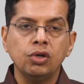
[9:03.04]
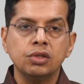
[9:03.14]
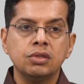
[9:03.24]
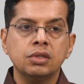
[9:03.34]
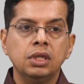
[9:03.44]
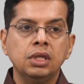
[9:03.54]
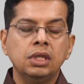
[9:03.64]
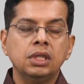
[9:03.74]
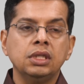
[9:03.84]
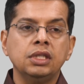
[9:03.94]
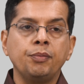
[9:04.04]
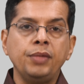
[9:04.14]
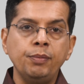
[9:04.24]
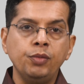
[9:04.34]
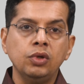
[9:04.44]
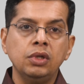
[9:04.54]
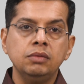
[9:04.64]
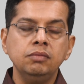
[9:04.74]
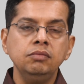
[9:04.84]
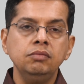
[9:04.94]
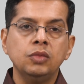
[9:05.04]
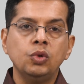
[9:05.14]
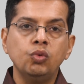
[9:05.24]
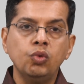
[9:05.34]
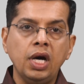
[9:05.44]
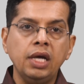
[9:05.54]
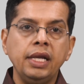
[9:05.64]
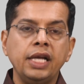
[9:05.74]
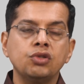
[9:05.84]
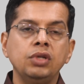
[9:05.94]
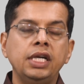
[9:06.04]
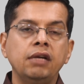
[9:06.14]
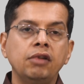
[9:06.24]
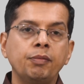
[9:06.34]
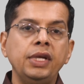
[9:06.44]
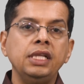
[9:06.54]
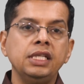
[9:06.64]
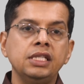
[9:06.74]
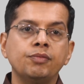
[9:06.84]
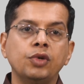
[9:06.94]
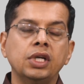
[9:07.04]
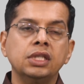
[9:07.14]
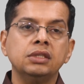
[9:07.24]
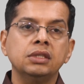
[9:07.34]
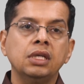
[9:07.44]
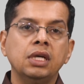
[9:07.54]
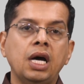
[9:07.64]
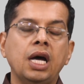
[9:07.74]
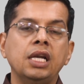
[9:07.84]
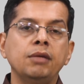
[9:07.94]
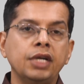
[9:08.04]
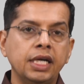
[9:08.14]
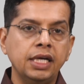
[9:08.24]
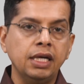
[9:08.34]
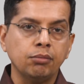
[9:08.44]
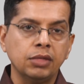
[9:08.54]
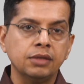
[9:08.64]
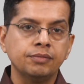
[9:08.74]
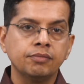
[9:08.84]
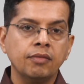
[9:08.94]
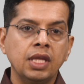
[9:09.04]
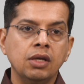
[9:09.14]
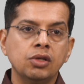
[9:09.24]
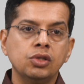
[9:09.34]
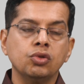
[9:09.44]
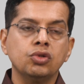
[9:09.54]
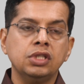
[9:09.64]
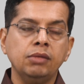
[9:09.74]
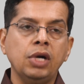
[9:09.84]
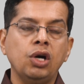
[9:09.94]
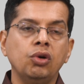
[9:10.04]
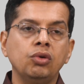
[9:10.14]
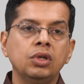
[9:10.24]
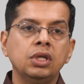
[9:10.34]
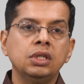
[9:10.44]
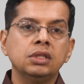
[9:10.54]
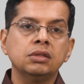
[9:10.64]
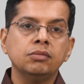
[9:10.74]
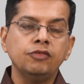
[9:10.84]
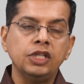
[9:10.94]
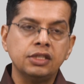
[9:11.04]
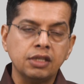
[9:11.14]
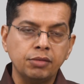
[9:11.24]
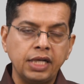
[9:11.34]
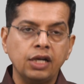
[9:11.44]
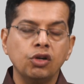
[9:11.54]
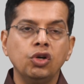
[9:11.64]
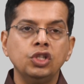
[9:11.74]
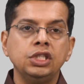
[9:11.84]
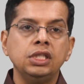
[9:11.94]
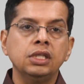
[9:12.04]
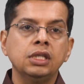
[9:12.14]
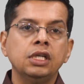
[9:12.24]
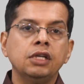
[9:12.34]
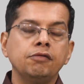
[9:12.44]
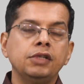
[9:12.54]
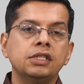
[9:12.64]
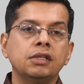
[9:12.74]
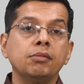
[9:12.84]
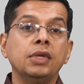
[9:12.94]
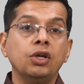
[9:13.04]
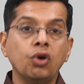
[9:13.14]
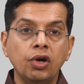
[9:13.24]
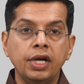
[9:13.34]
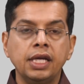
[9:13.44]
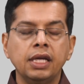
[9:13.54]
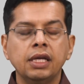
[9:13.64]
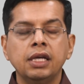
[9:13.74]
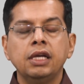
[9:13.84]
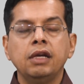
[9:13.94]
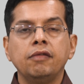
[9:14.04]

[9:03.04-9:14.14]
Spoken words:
because the people who are actually developing these products are limited in number. So, somehow with some technology, with some recording,